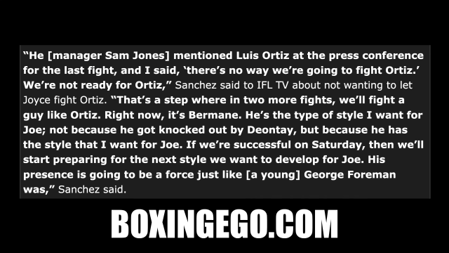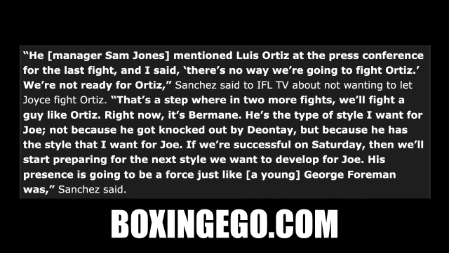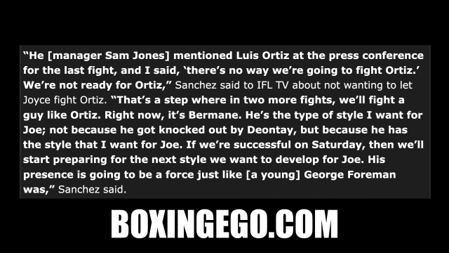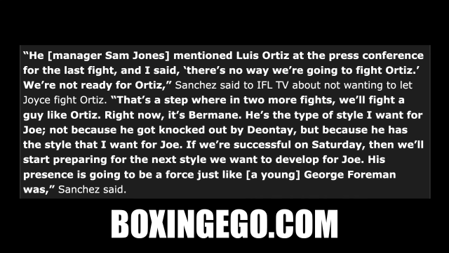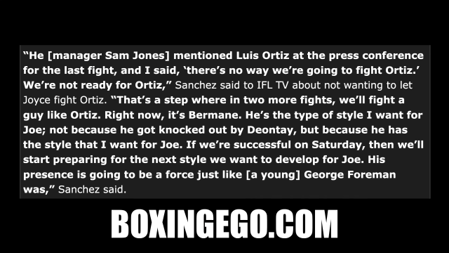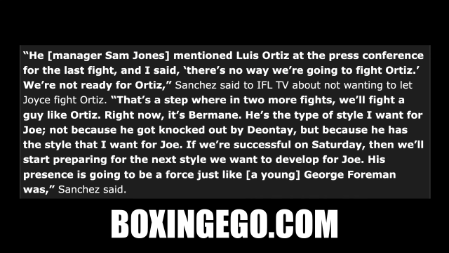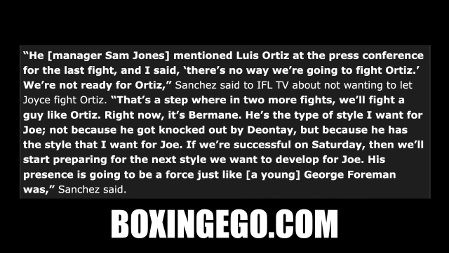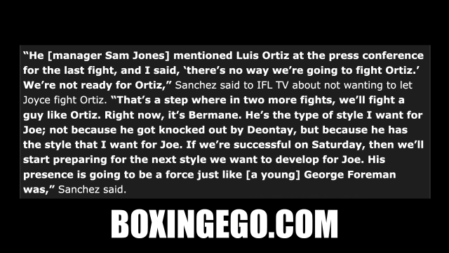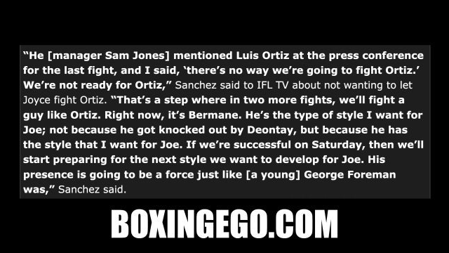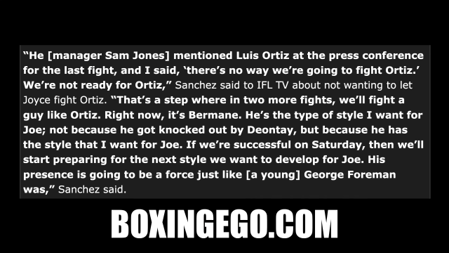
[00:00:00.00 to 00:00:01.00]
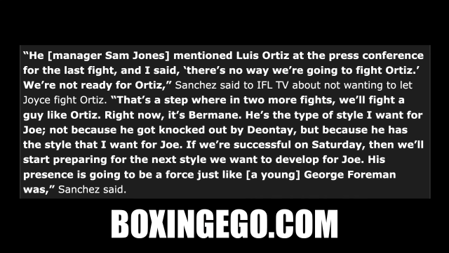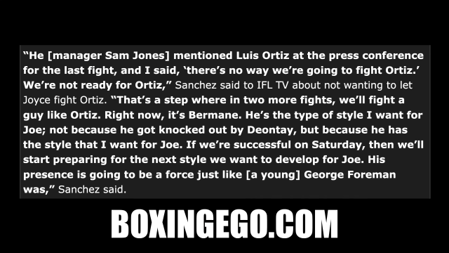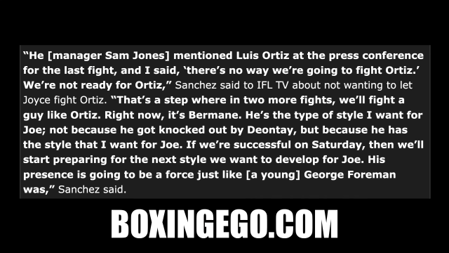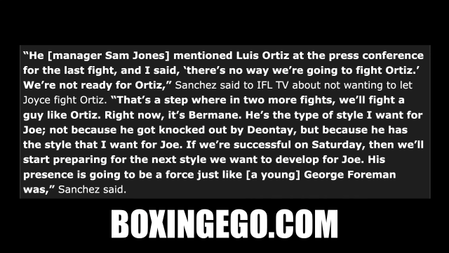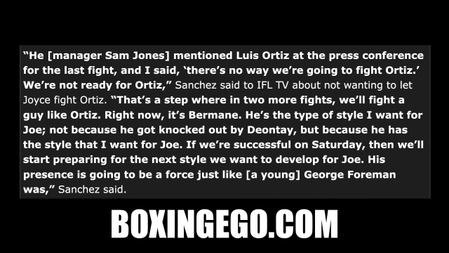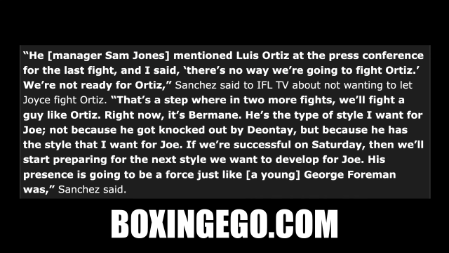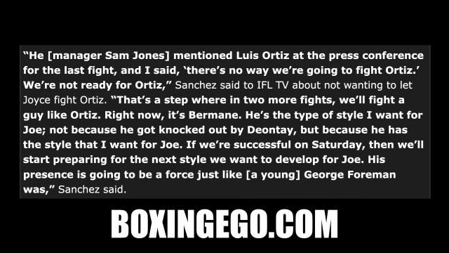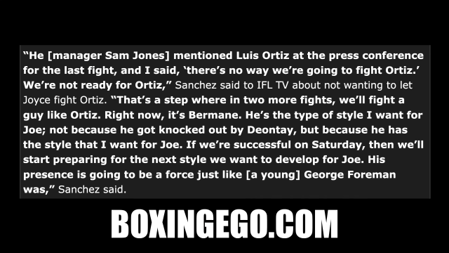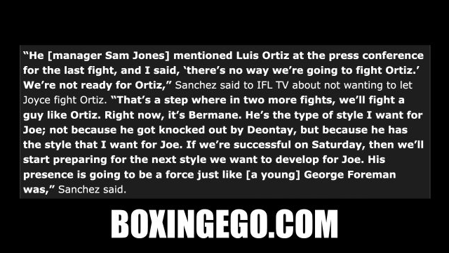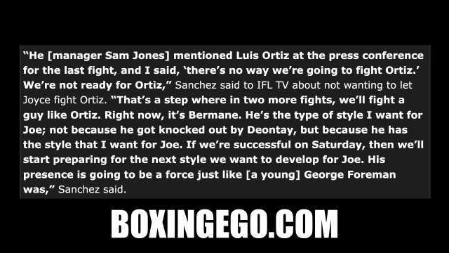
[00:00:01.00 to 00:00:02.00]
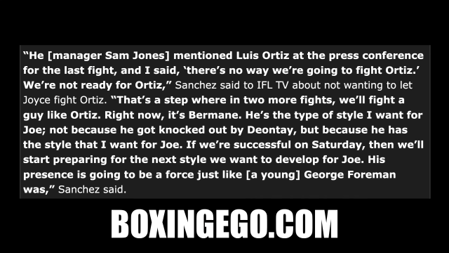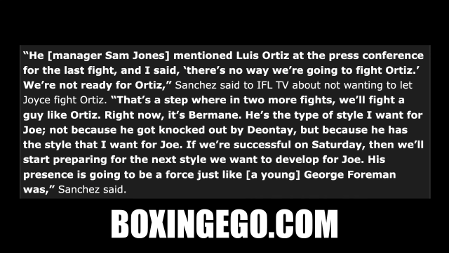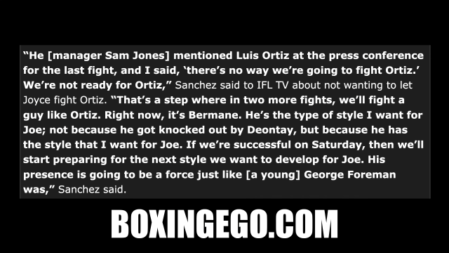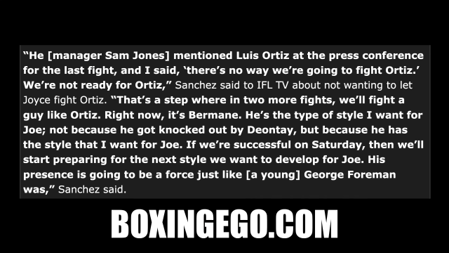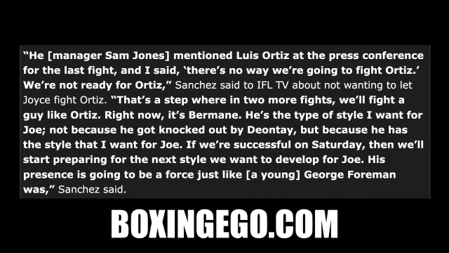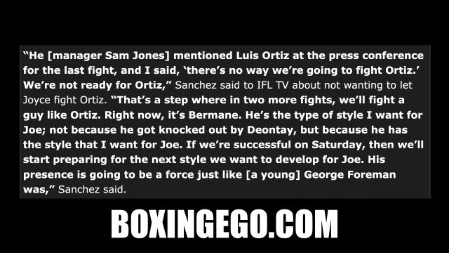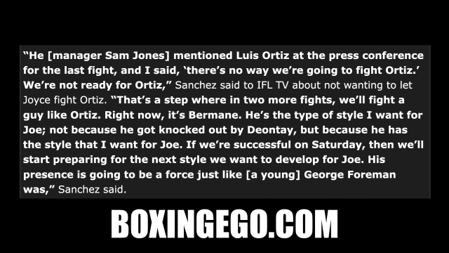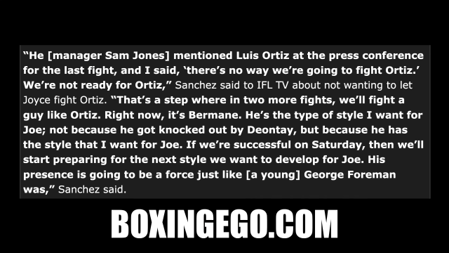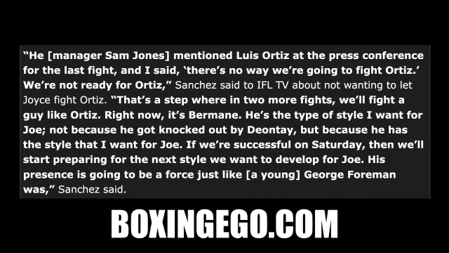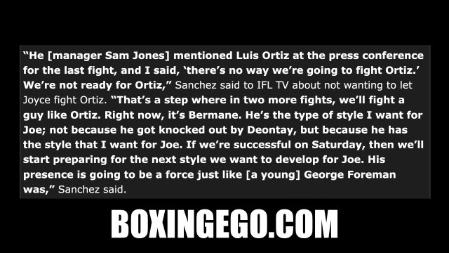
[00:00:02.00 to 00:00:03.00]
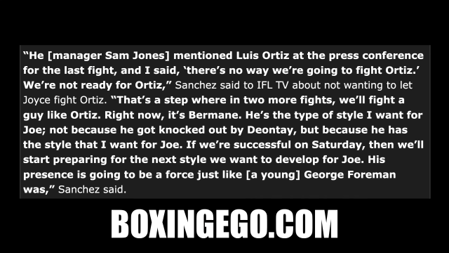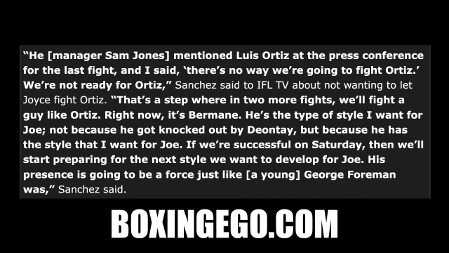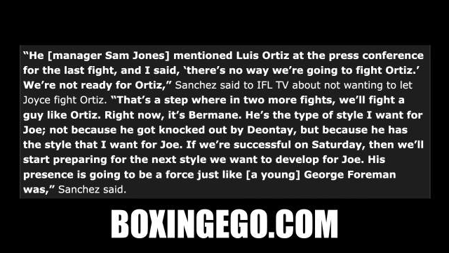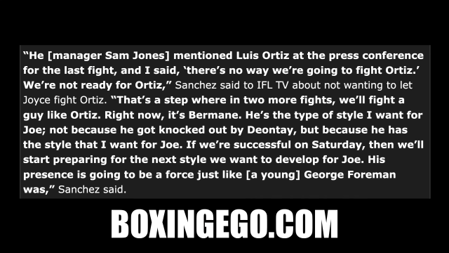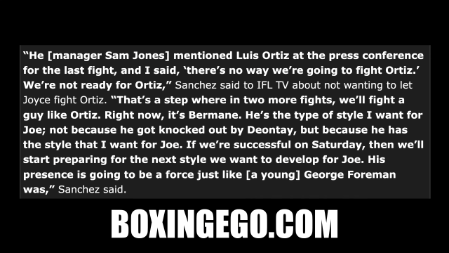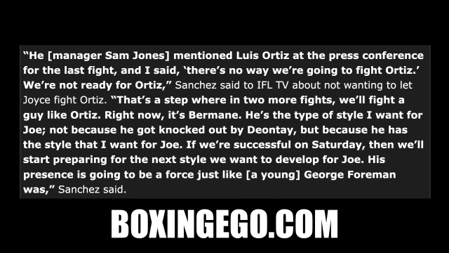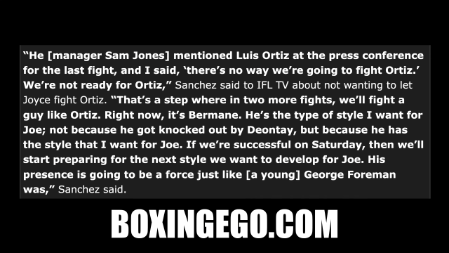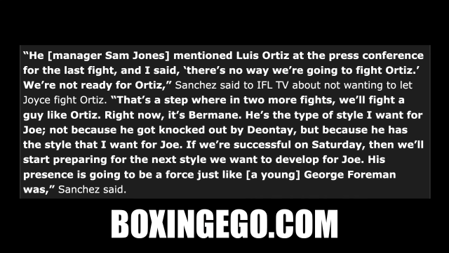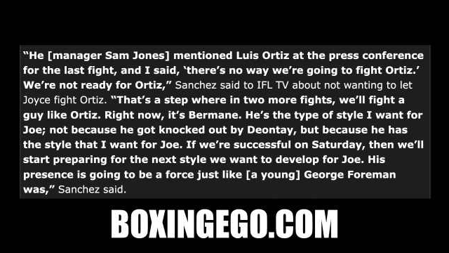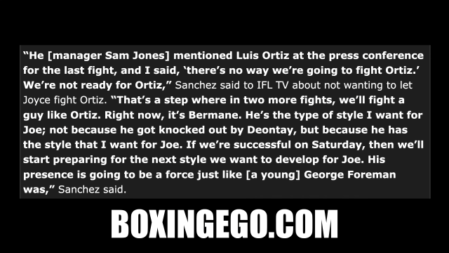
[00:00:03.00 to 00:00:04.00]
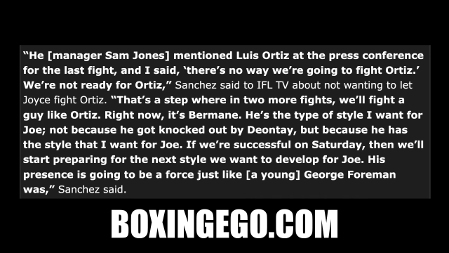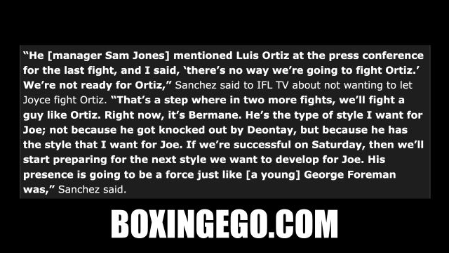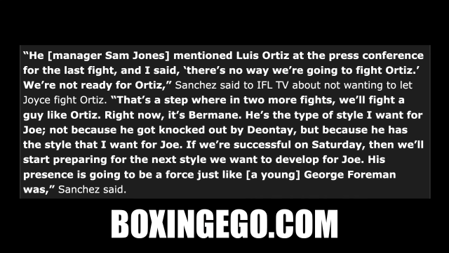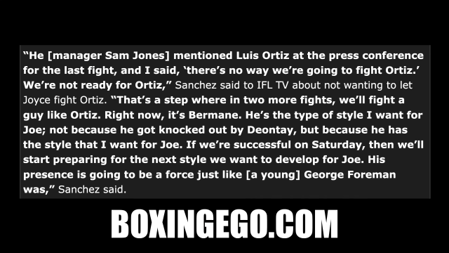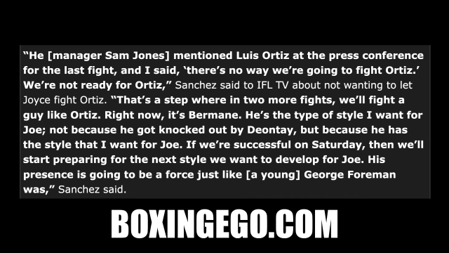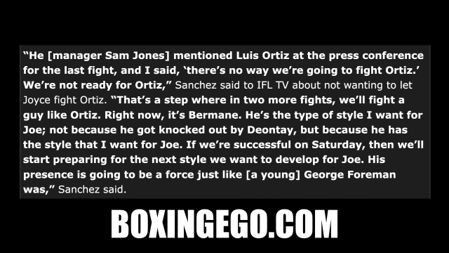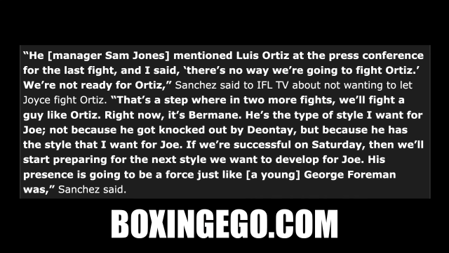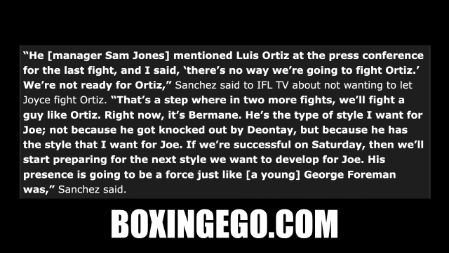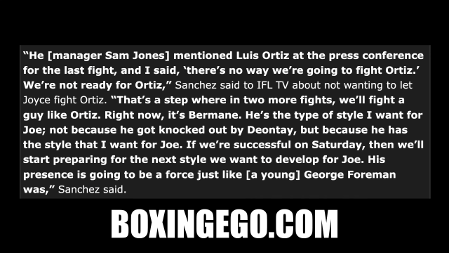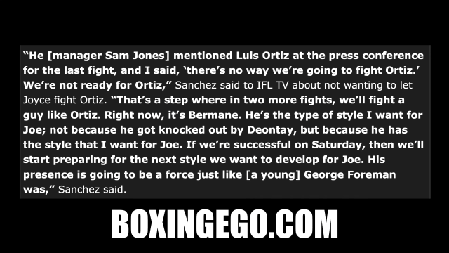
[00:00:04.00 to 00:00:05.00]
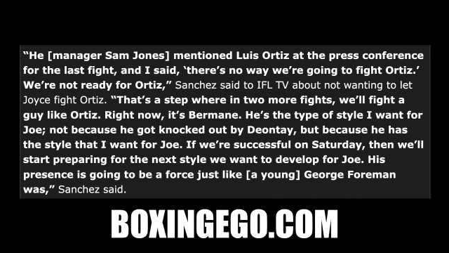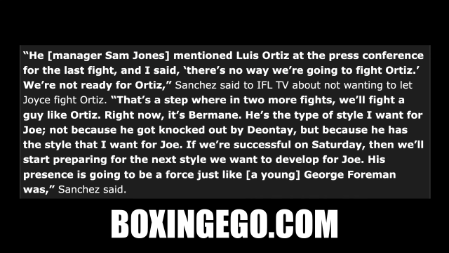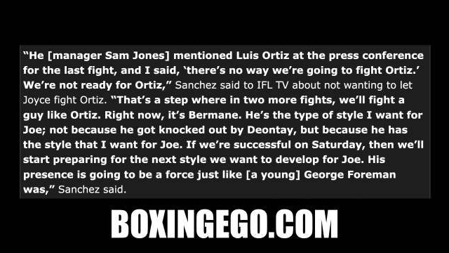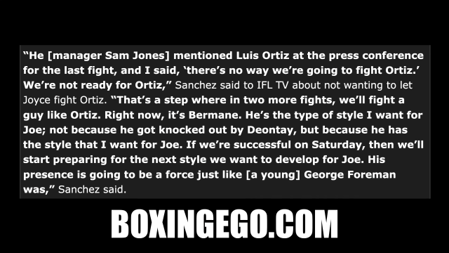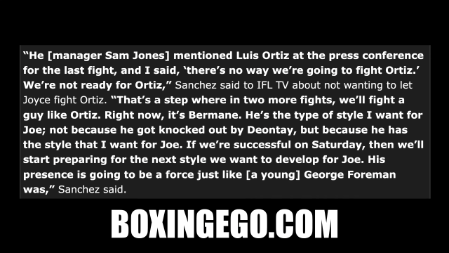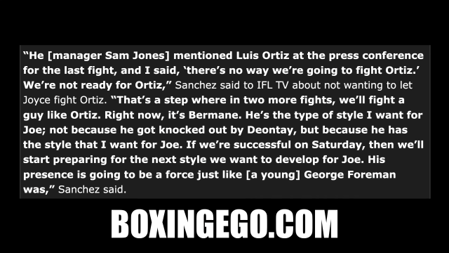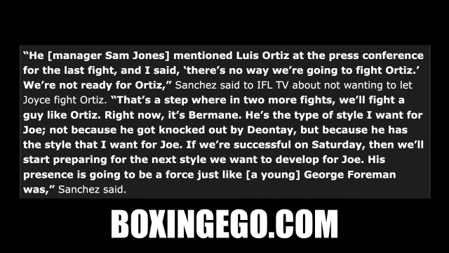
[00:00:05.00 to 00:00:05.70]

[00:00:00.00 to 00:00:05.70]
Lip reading: [unreadable: no face in view]